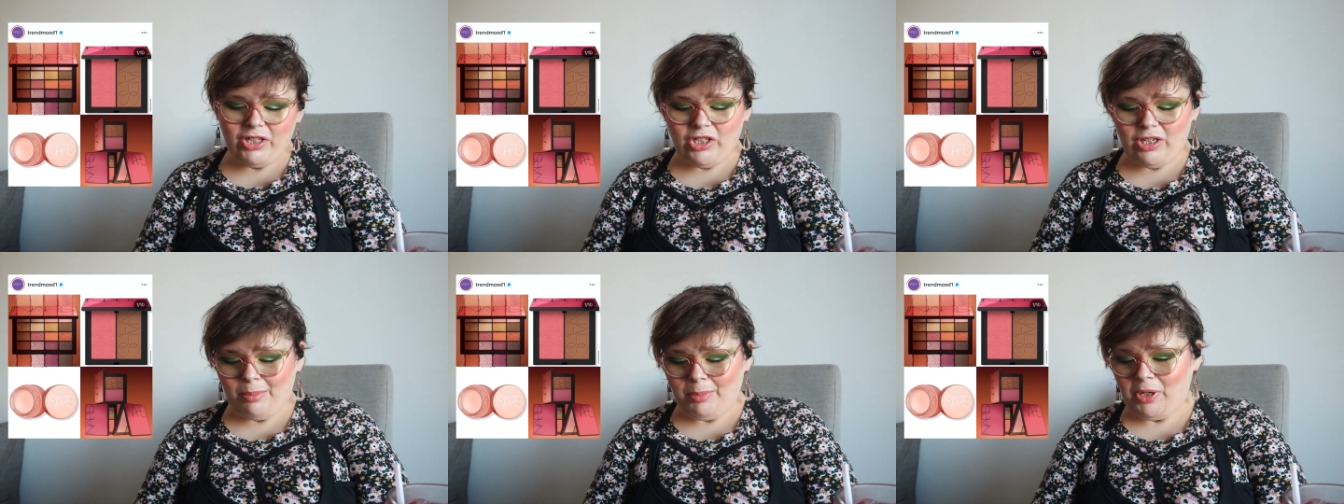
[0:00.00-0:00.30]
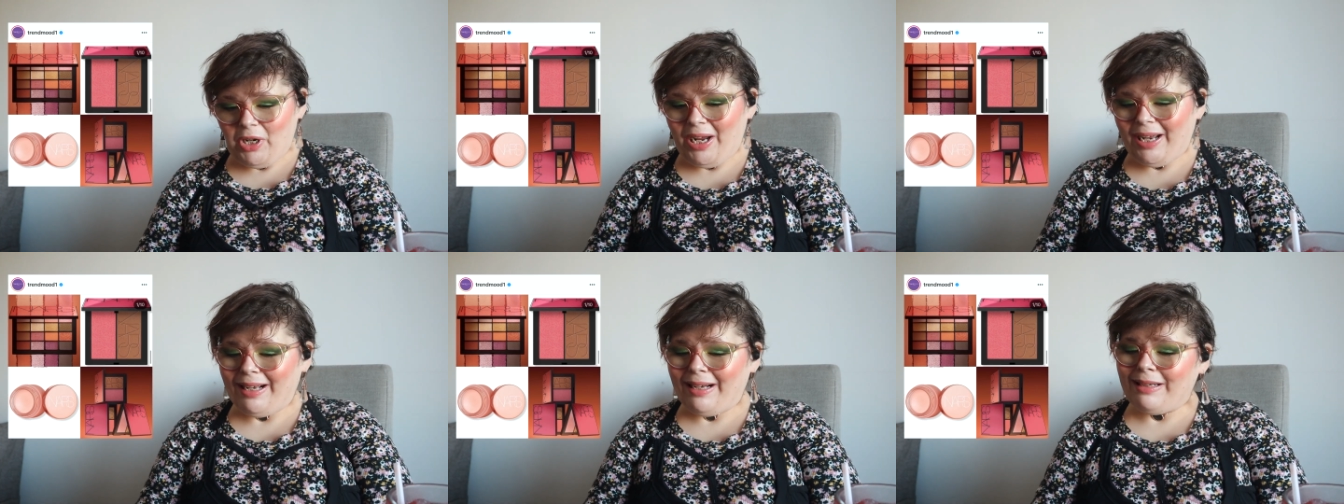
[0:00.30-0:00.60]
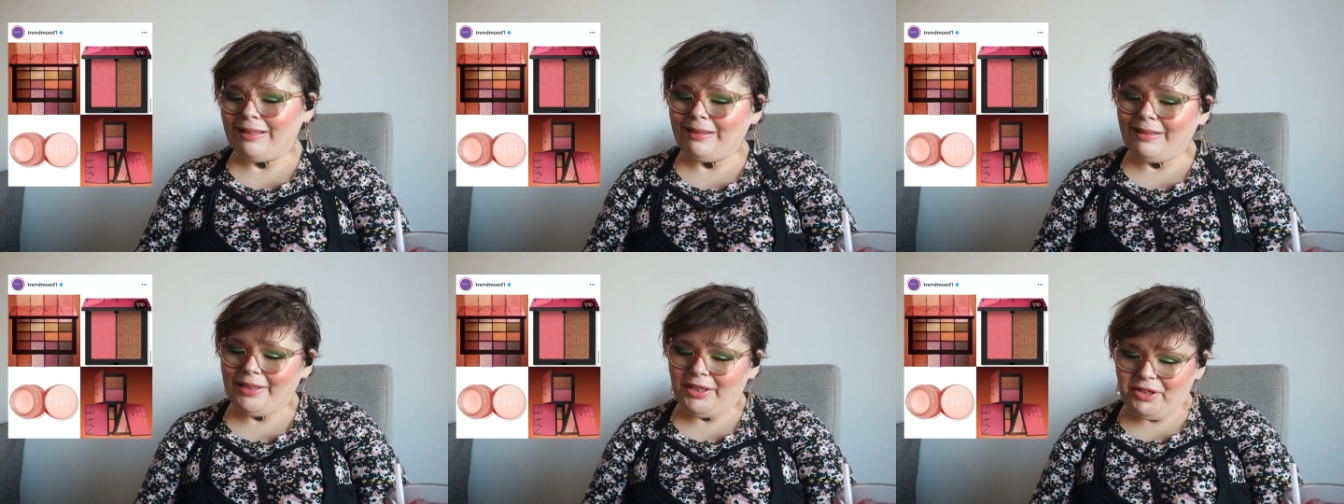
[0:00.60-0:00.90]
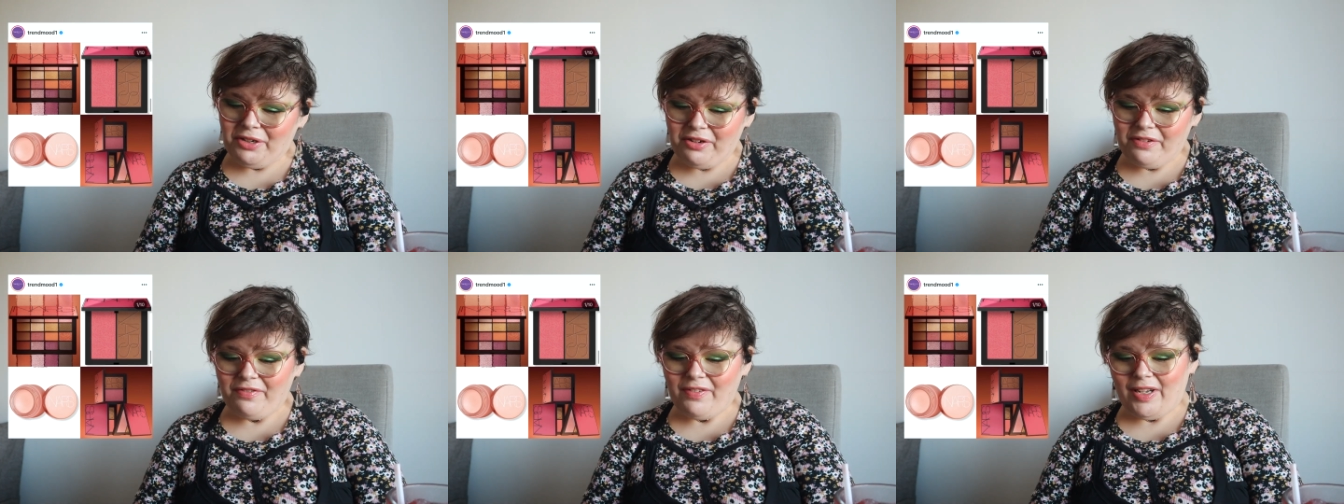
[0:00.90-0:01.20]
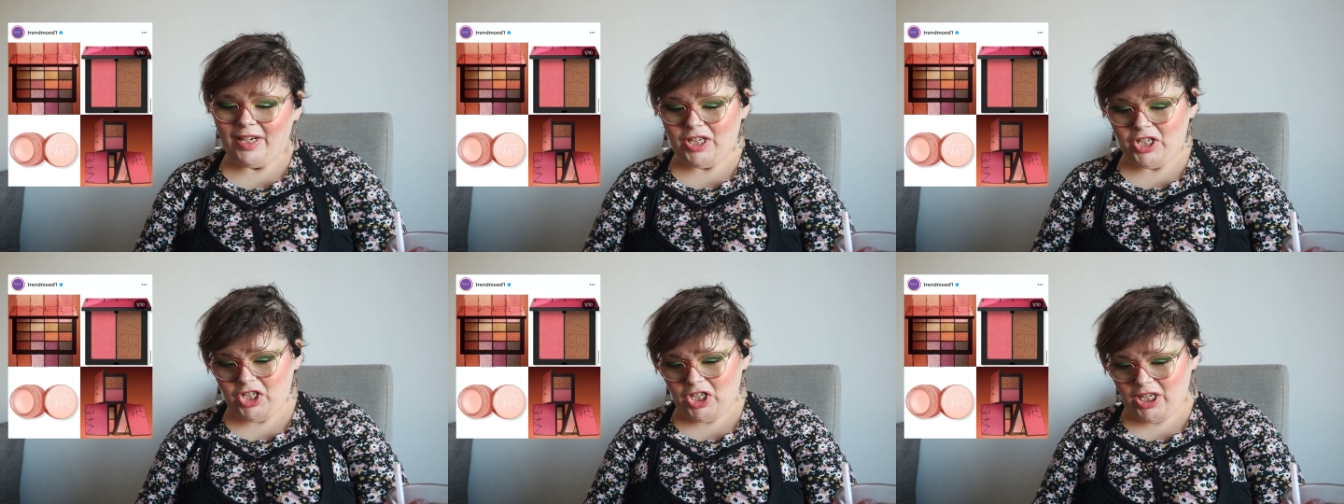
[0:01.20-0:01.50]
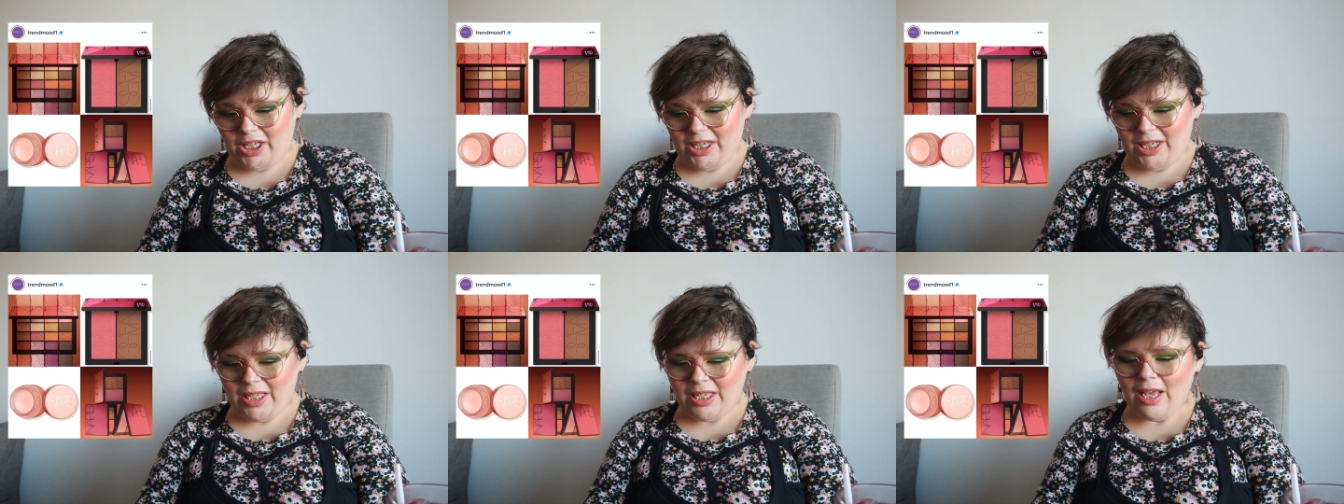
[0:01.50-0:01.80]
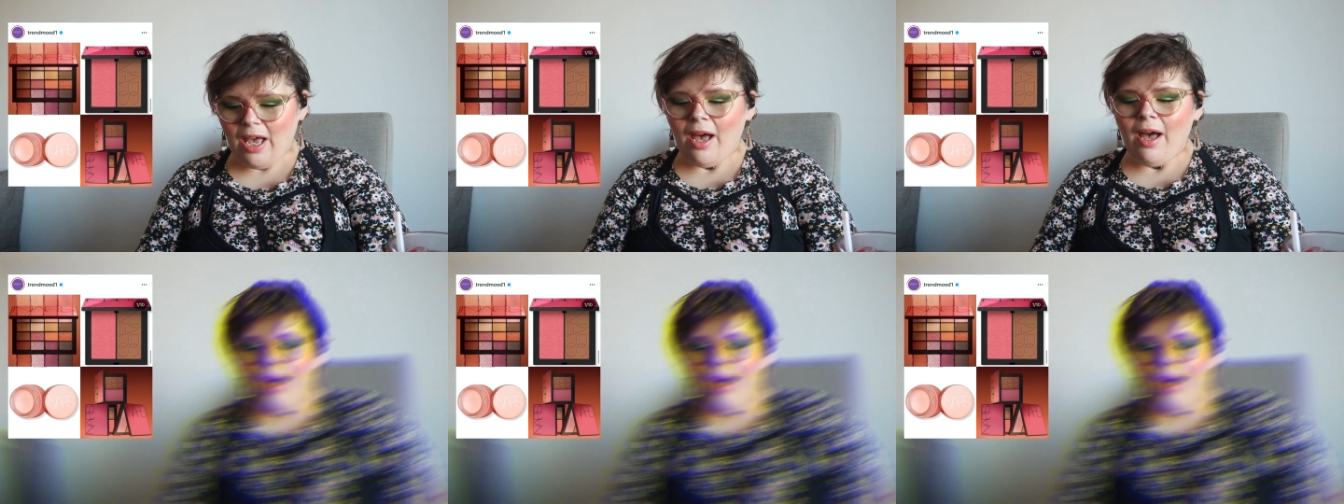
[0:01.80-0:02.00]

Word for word: shimmer, and glitter finishes.